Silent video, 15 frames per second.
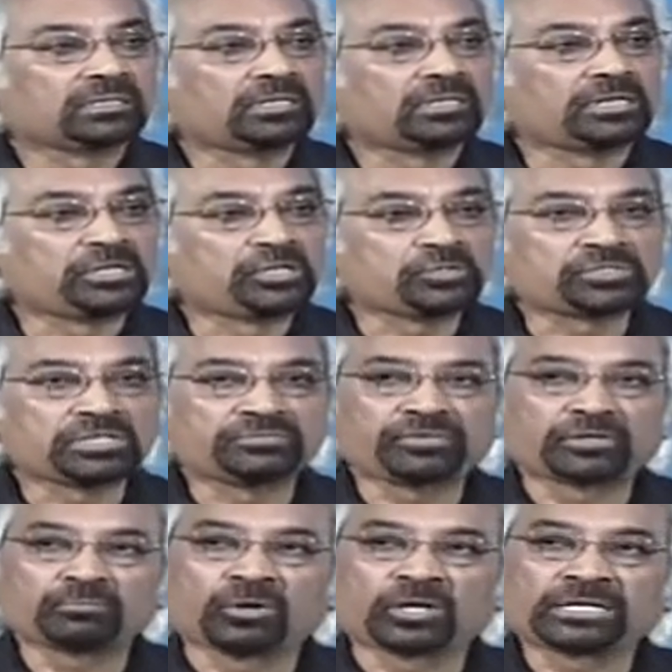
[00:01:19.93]
reduced
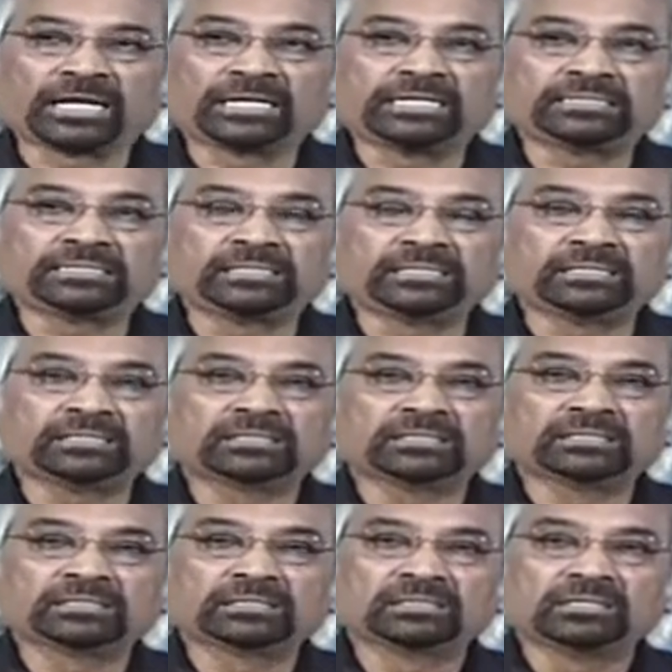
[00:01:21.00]
infant mortality,
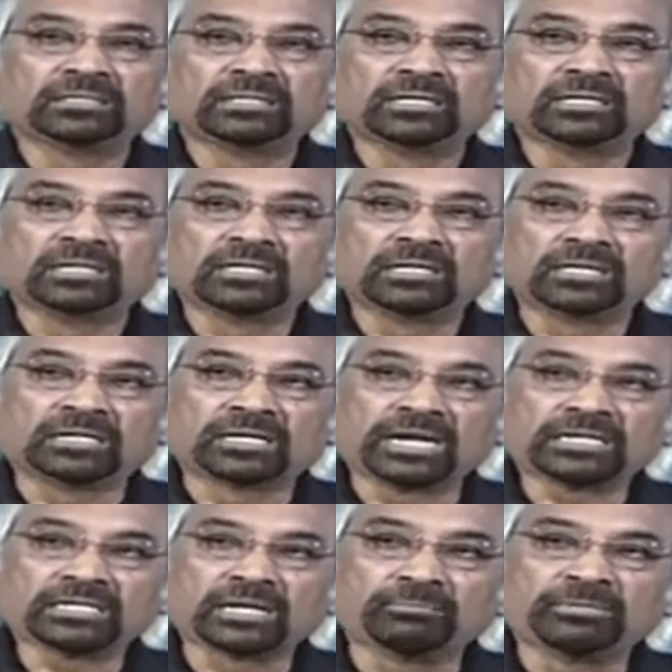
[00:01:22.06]

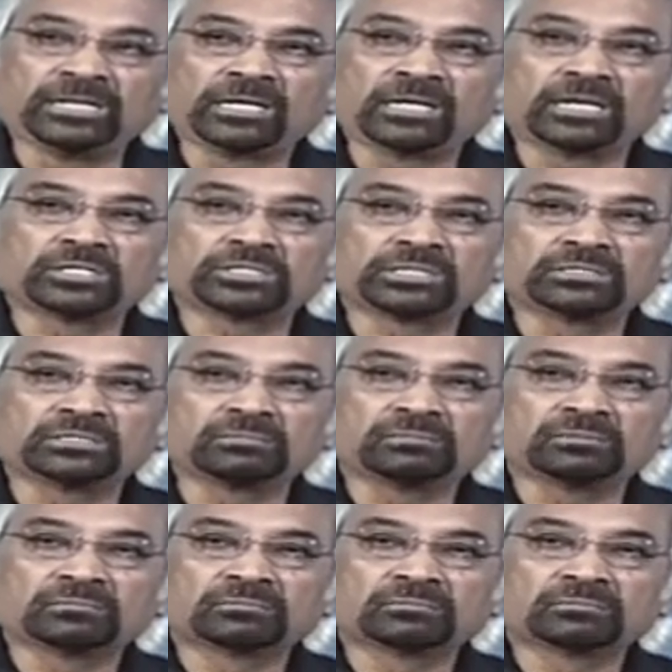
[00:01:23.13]
great communication,